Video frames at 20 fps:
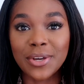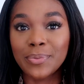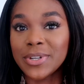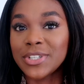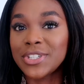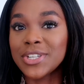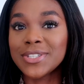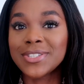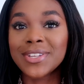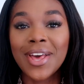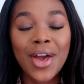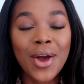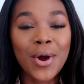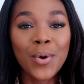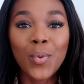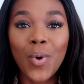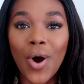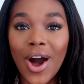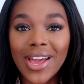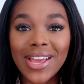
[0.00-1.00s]
which is
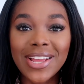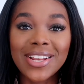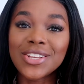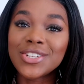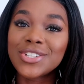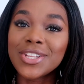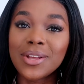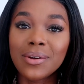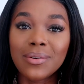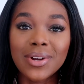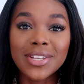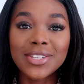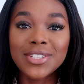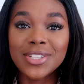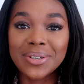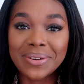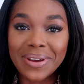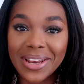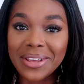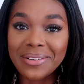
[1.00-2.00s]
what I initially wanted to
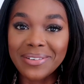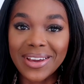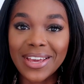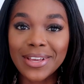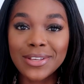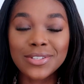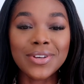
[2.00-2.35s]
do anyway.